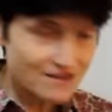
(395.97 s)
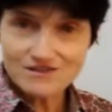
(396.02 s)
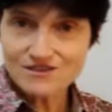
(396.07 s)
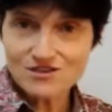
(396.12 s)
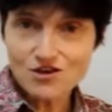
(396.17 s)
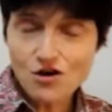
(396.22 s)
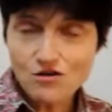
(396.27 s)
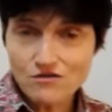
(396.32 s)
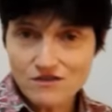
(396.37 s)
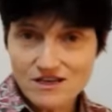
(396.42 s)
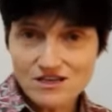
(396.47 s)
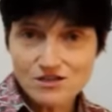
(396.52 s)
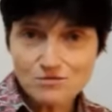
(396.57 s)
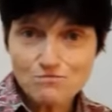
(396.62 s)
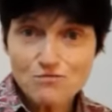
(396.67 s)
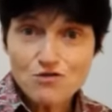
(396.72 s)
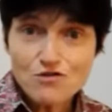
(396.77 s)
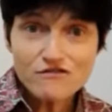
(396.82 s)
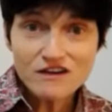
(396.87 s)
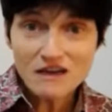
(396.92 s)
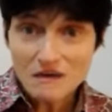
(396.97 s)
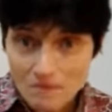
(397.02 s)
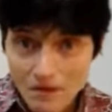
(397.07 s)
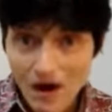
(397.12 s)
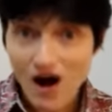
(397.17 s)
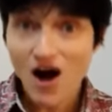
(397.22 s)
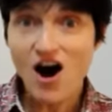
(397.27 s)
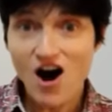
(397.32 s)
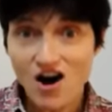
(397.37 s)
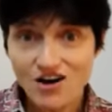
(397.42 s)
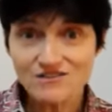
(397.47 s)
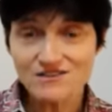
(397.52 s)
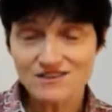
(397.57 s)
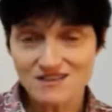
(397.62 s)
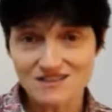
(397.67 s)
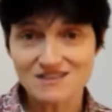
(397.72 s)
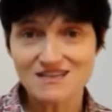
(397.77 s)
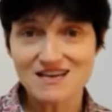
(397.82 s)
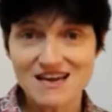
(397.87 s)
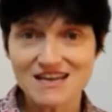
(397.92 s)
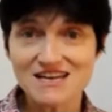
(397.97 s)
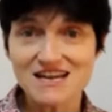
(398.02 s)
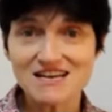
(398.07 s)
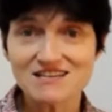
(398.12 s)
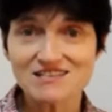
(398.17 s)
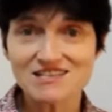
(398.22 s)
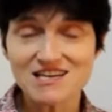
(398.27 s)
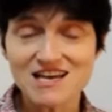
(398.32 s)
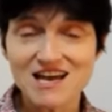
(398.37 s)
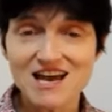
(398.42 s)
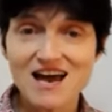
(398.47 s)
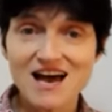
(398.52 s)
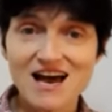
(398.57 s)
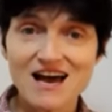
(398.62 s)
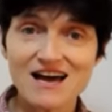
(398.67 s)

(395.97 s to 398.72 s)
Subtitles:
that's got these moving parts in it,